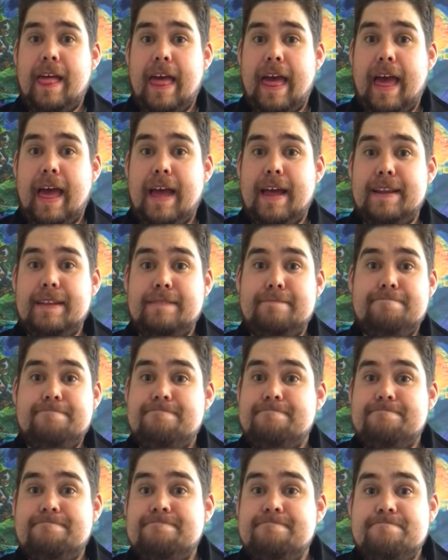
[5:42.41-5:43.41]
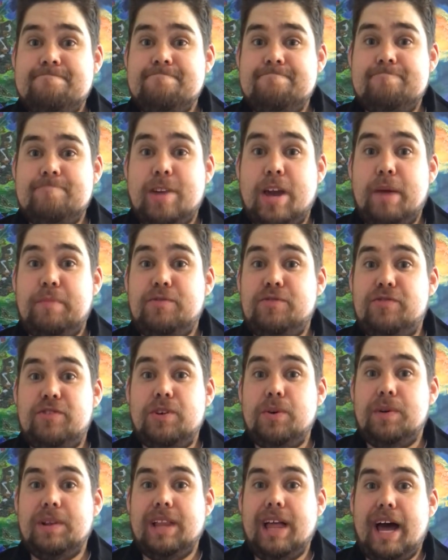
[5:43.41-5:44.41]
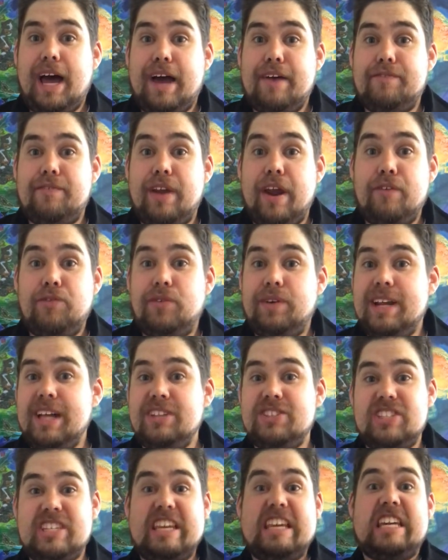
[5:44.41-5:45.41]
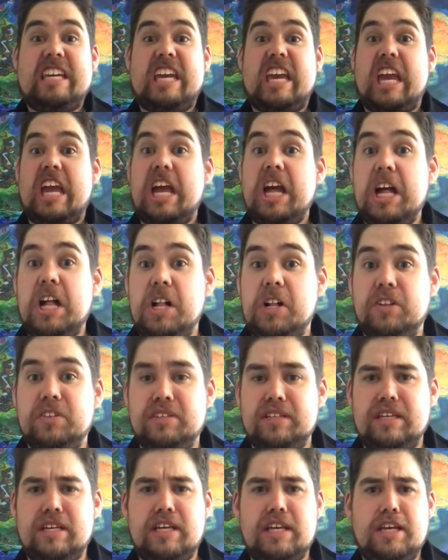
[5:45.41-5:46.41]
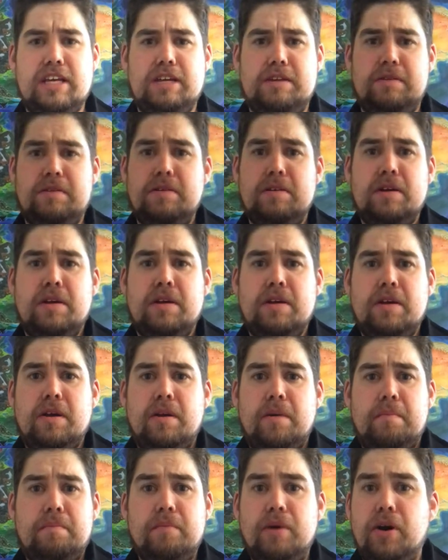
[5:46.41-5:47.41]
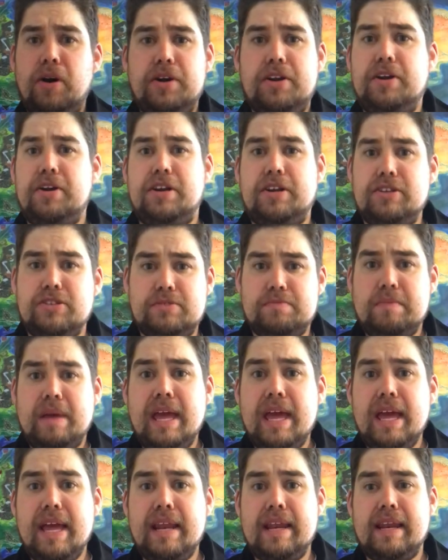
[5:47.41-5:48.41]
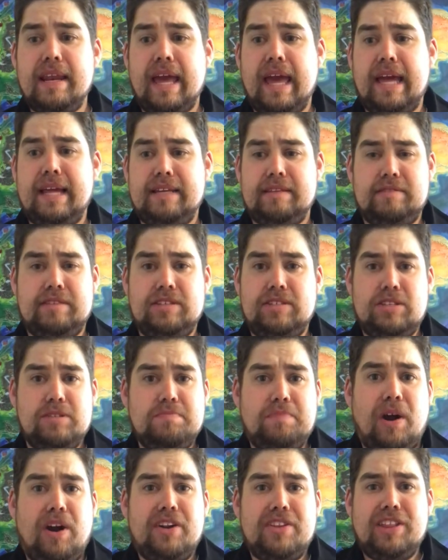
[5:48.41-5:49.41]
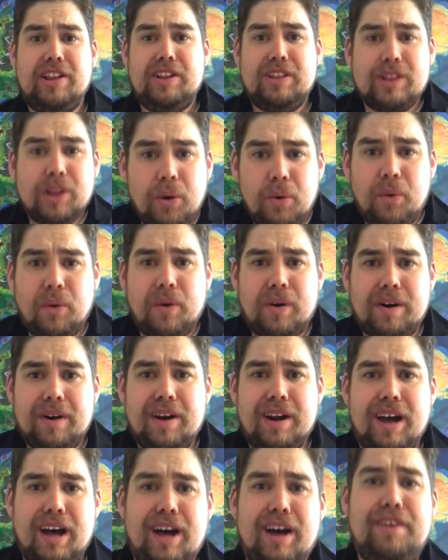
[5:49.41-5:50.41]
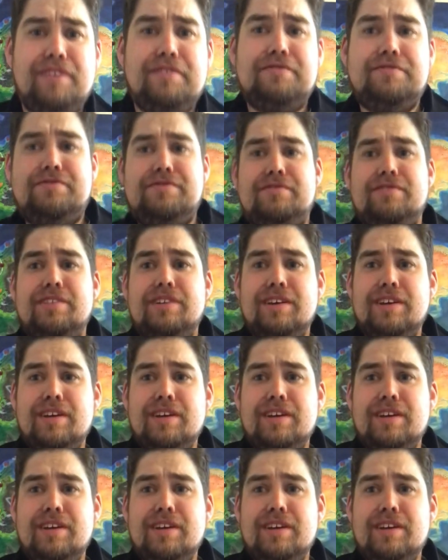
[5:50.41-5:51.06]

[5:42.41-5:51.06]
and kept few alive. Everyone else he killed. He murdered his men, and this is part of the lore of